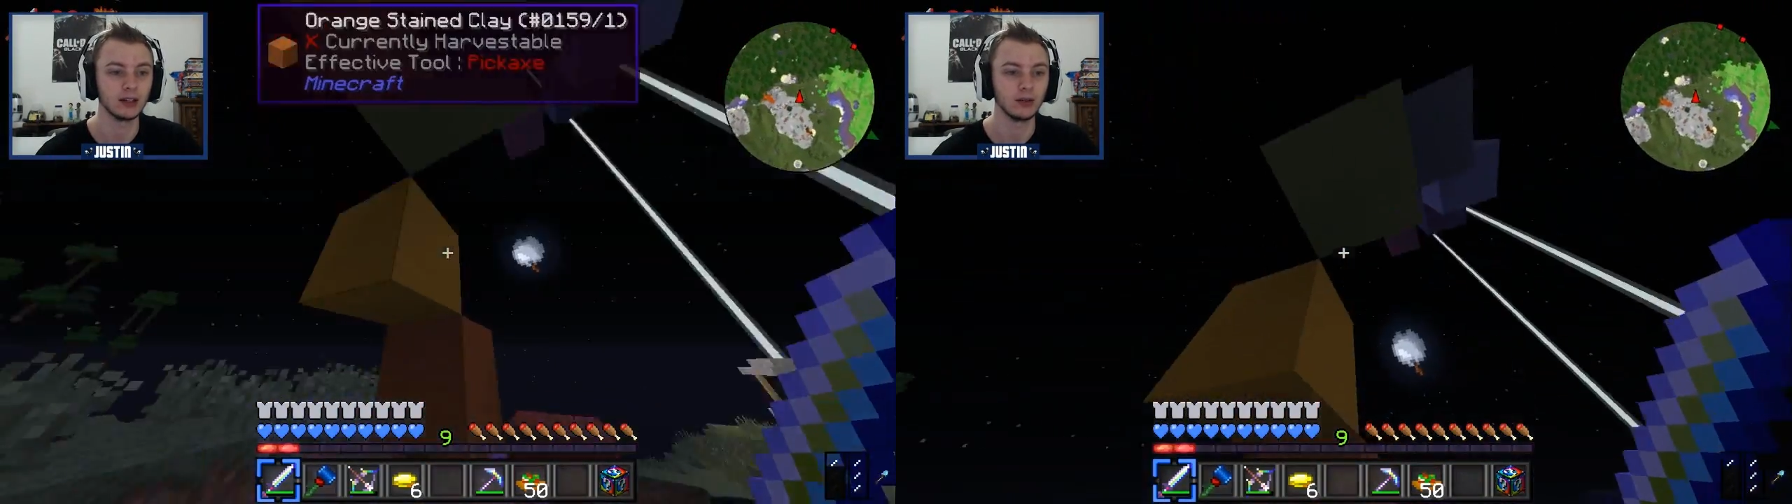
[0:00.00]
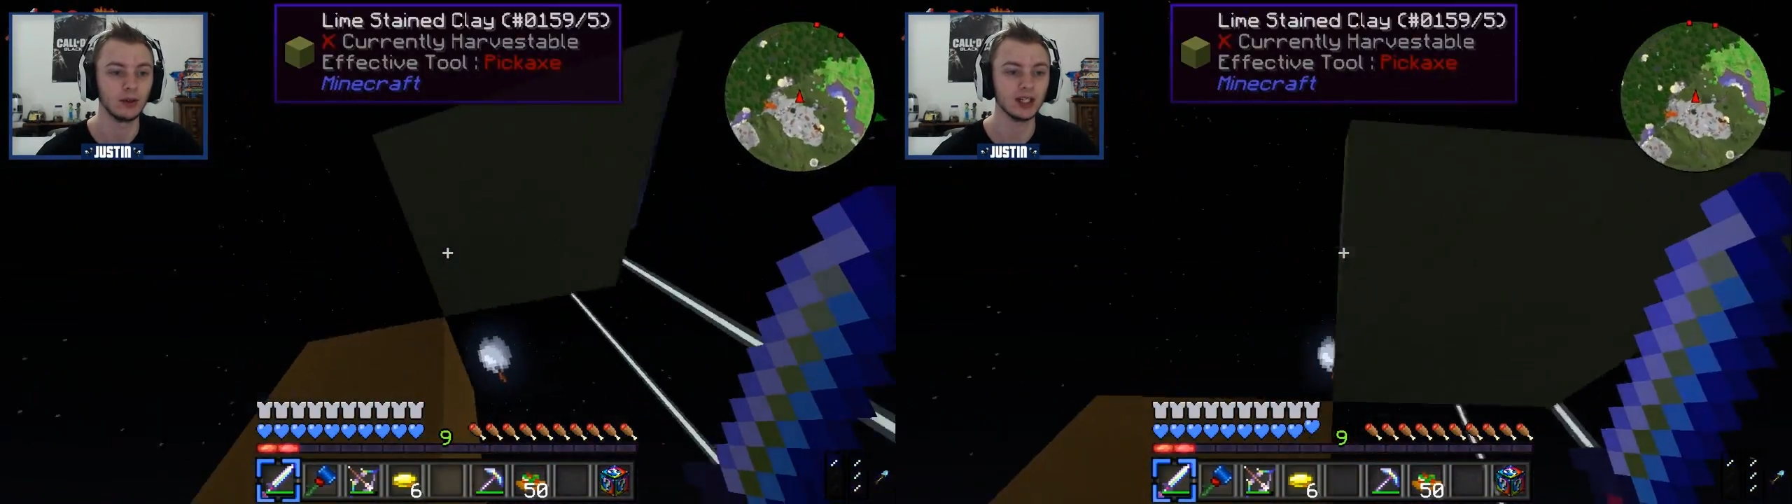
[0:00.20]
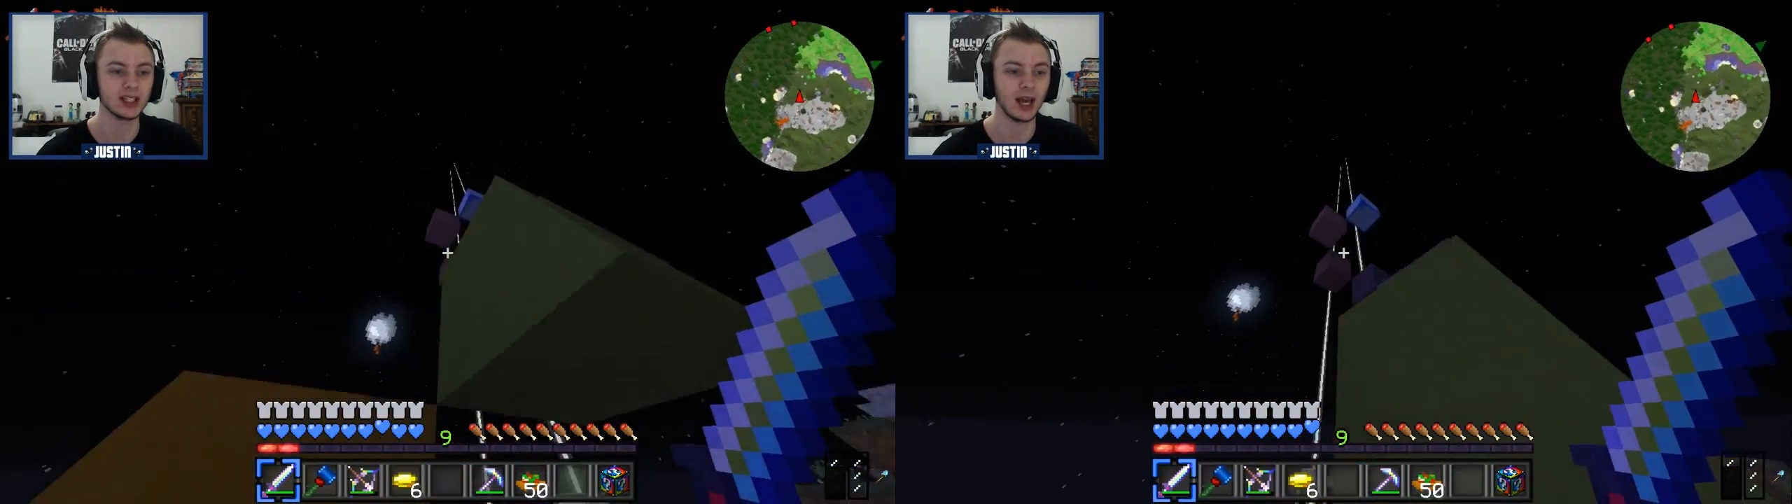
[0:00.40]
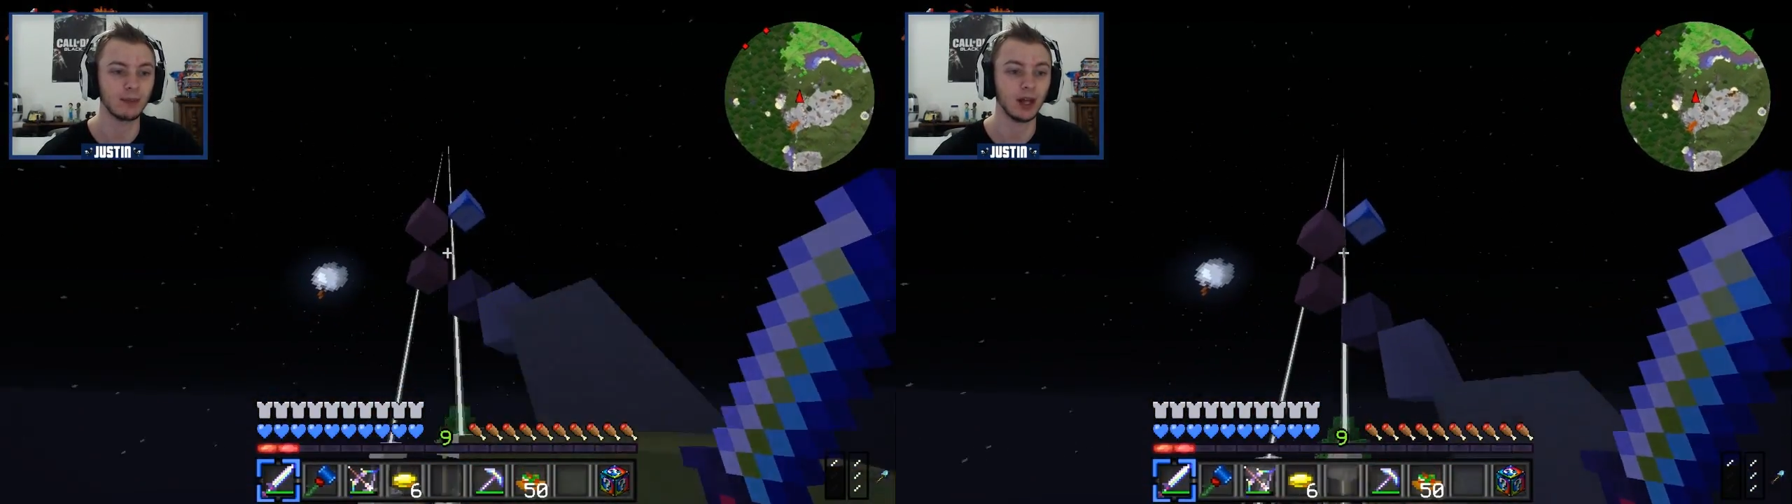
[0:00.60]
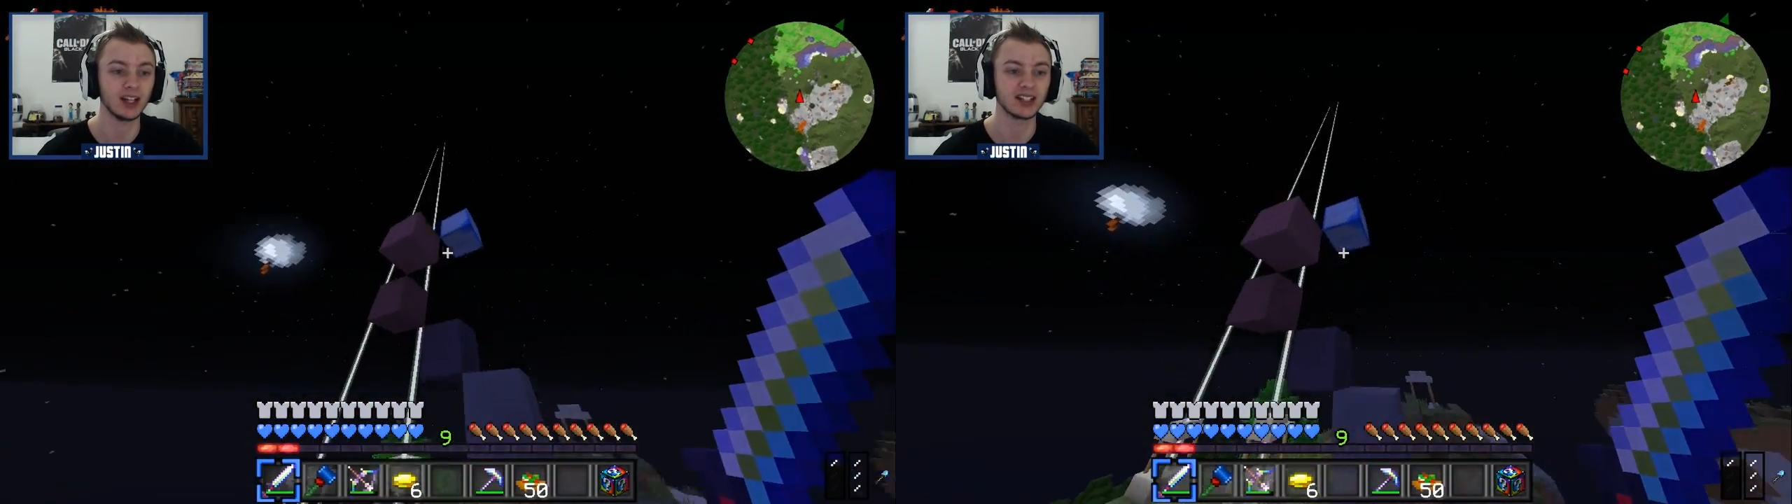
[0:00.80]
What is that?
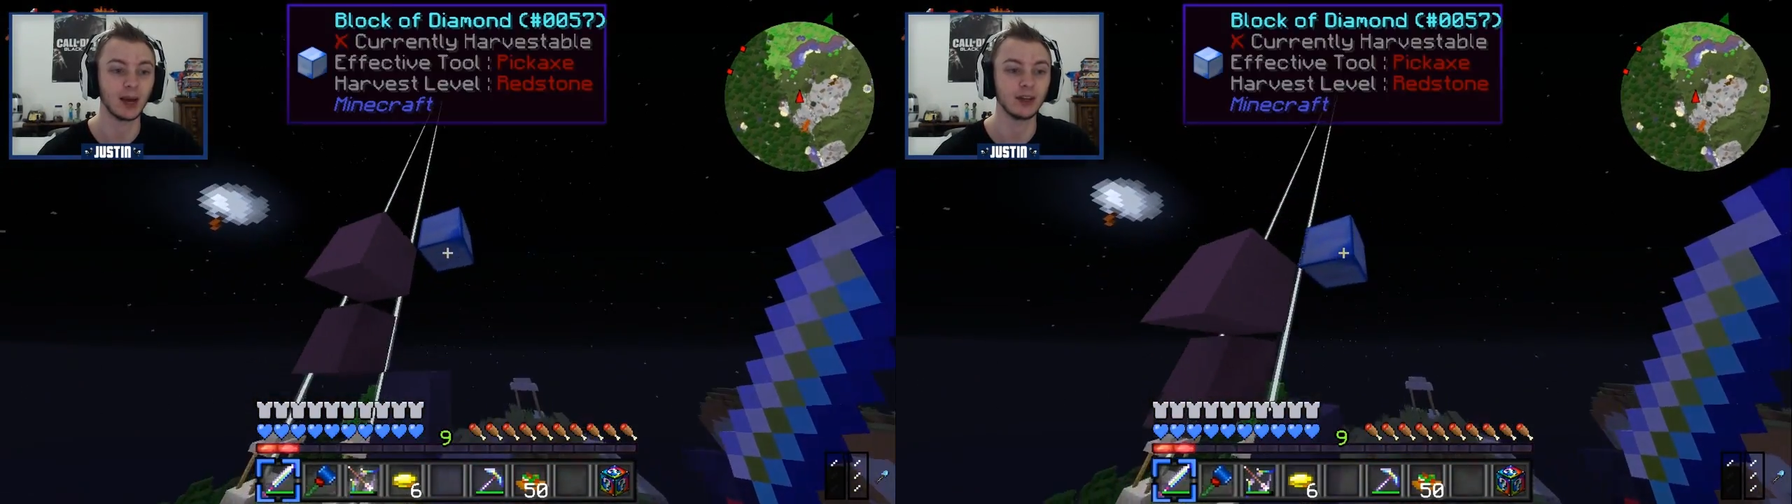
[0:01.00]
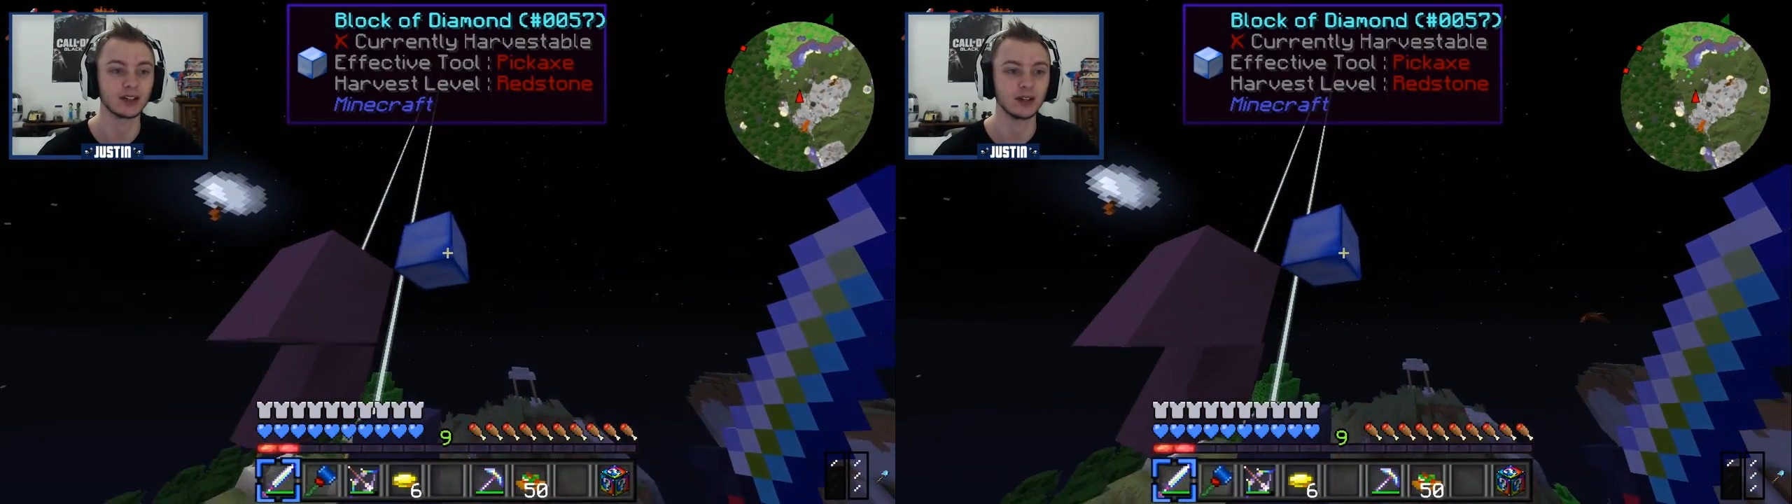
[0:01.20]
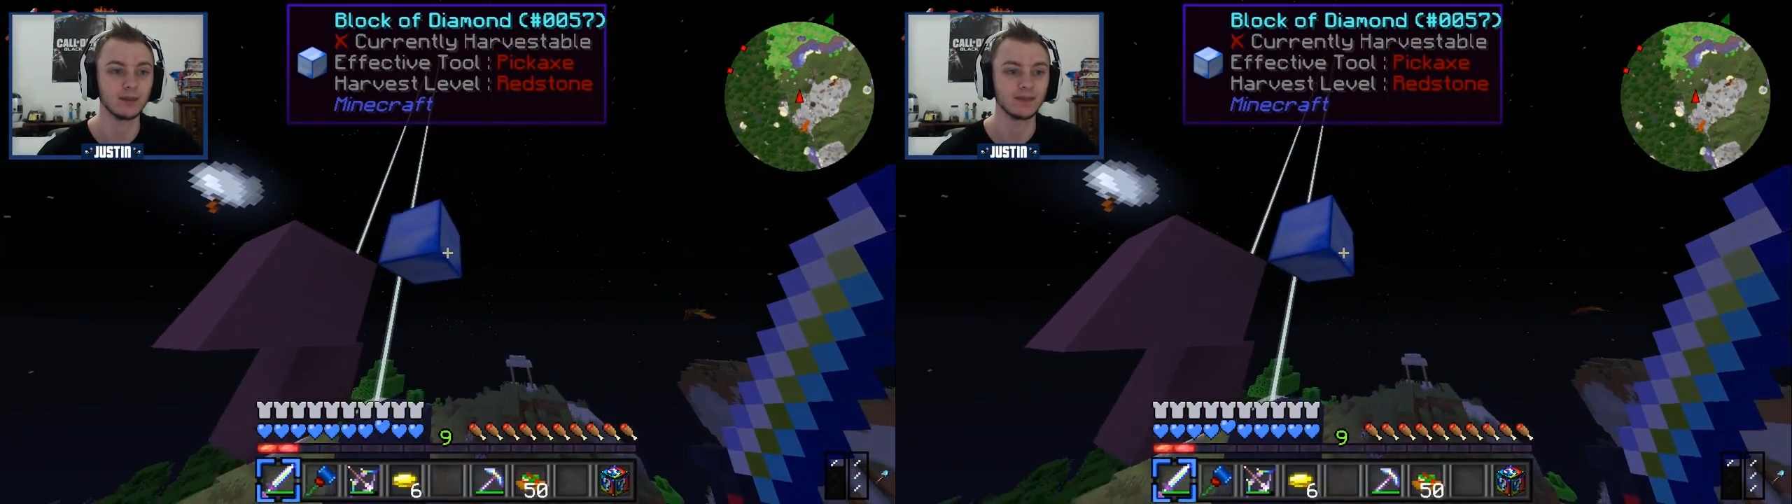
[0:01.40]
Oh, that's diamond, isn't it?